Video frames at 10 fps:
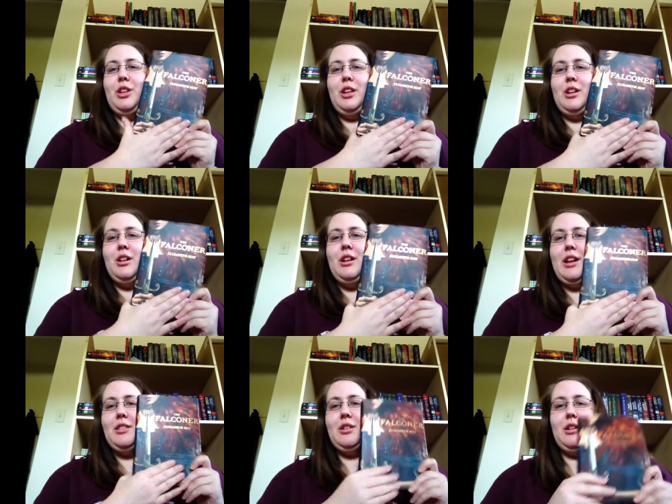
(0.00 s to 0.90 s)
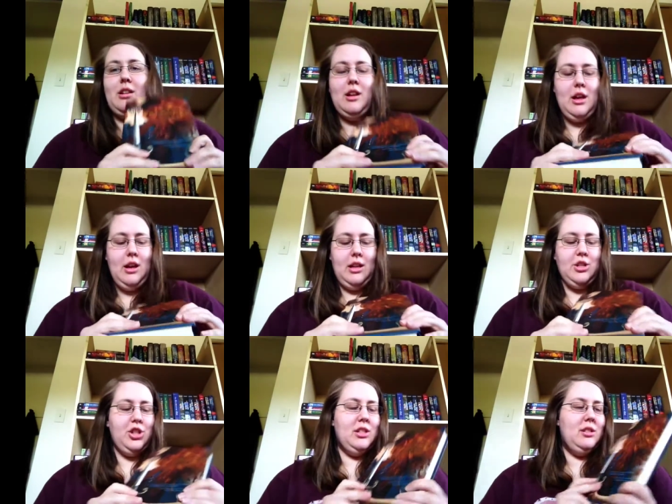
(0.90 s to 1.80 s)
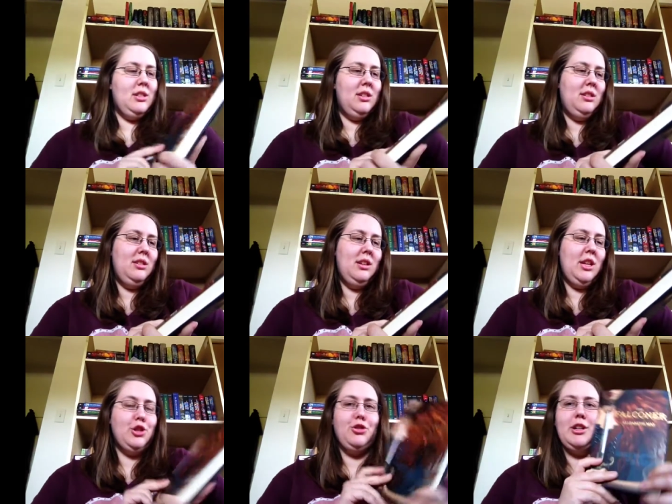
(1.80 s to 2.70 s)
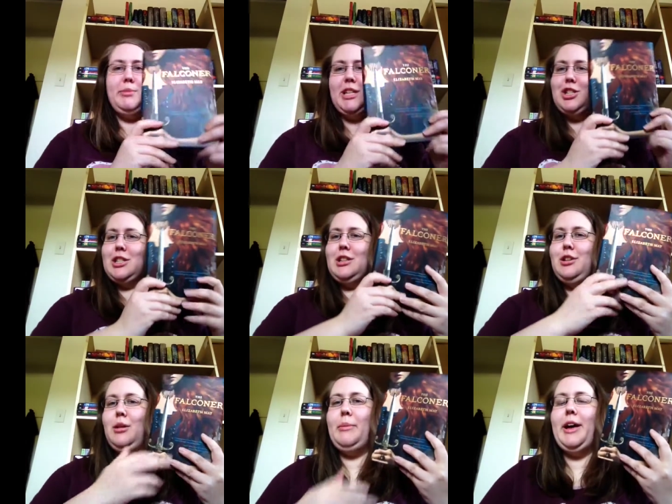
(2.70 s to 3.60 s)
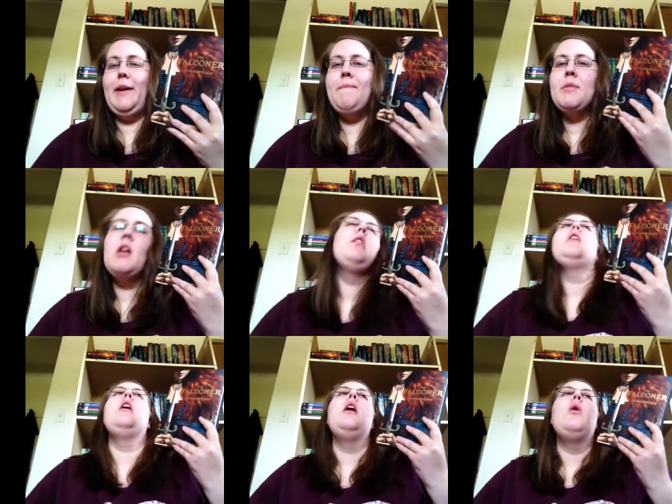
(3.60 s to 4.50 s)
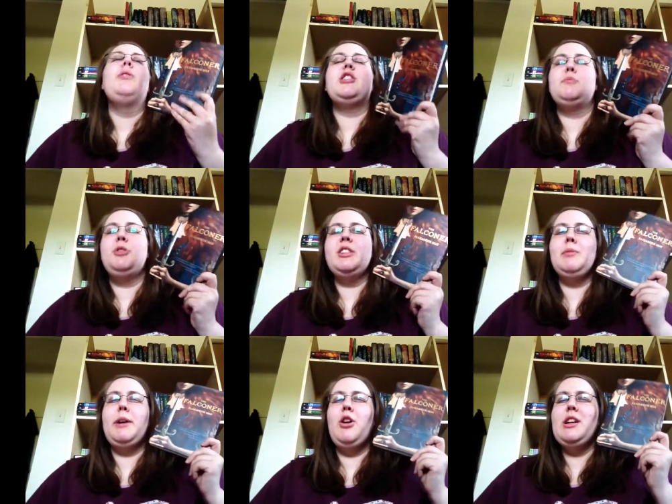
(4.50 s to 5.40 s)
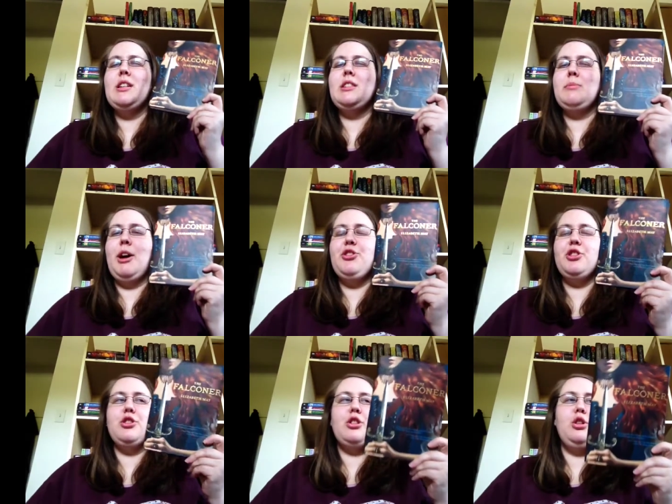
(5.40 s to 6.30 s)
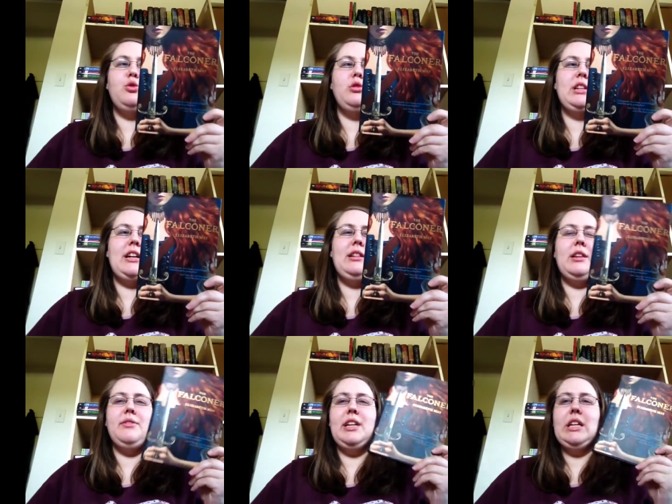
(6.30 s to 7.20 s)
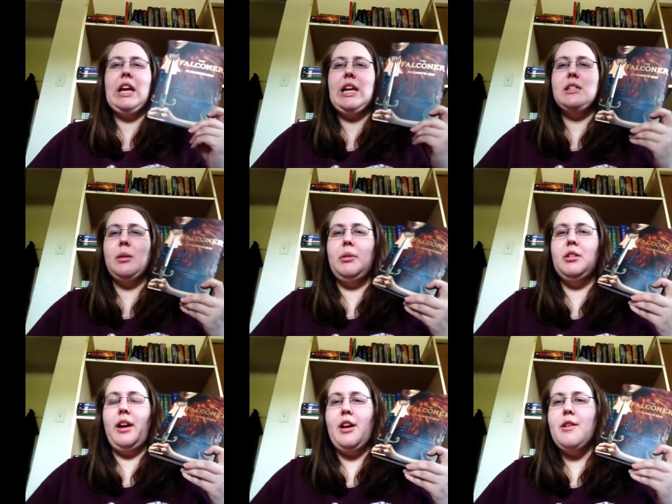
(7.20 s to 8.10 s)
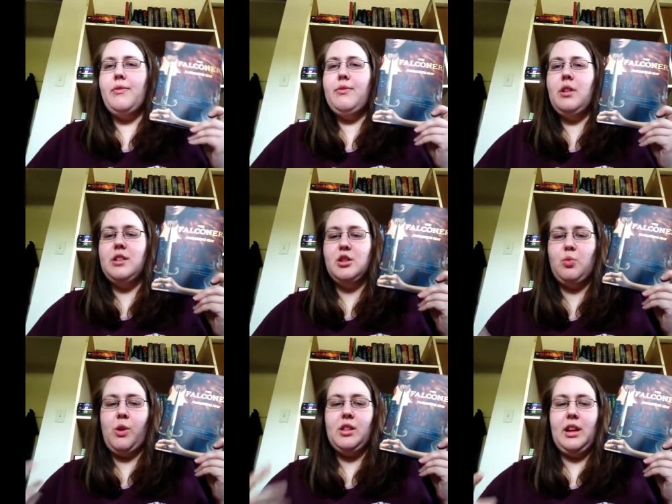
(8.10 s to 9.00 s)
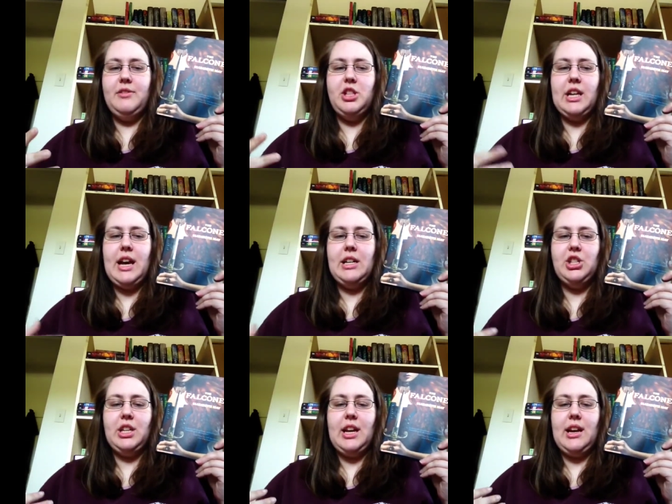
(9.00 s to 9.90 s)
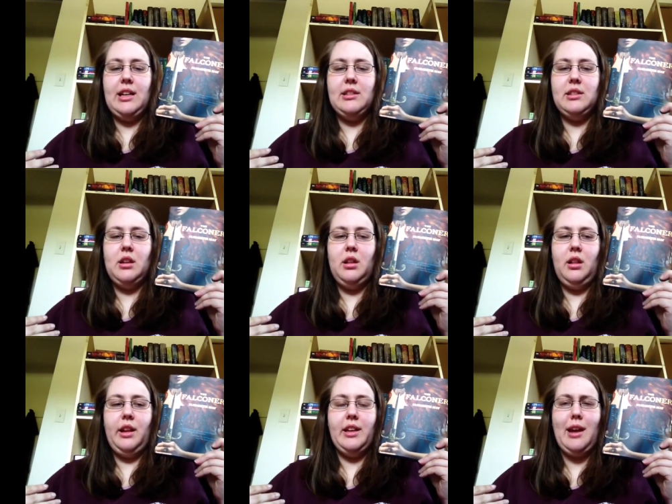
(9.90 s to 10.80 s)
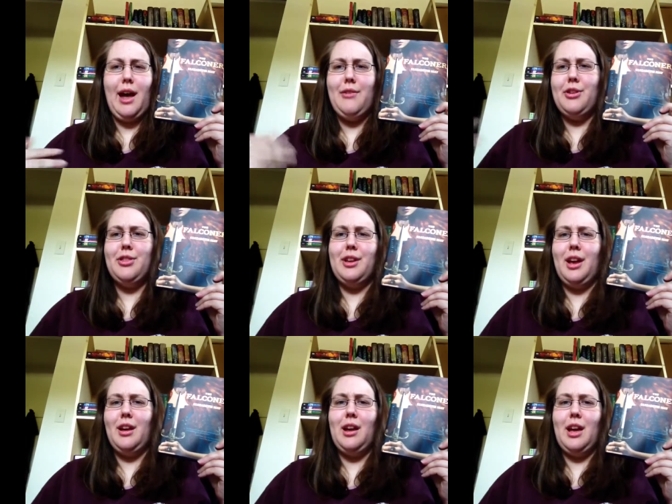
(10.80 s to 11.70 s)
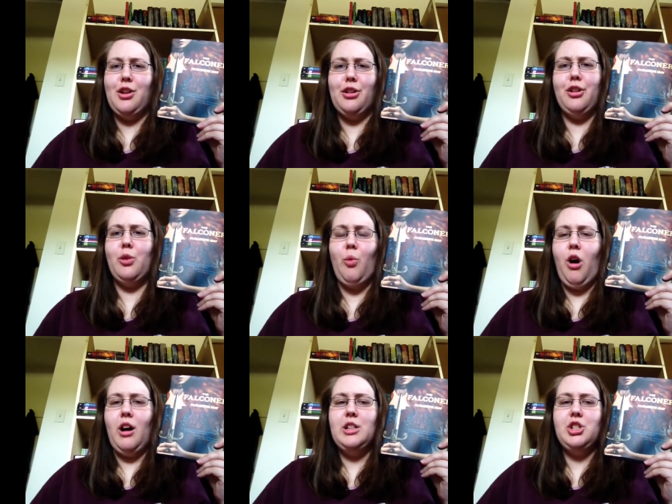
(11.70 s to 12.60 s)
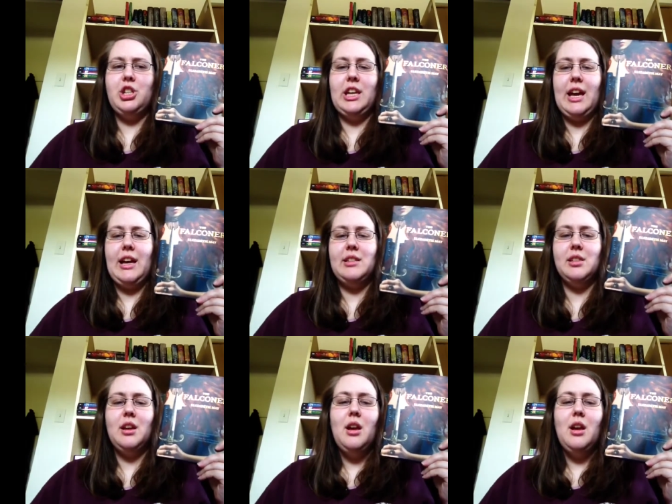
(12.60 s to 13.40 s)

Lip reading: here, and it just intrigued me just a little bit. What this book is about this girl who's kind of living a double life. This one life she has like everything a girl can want. She has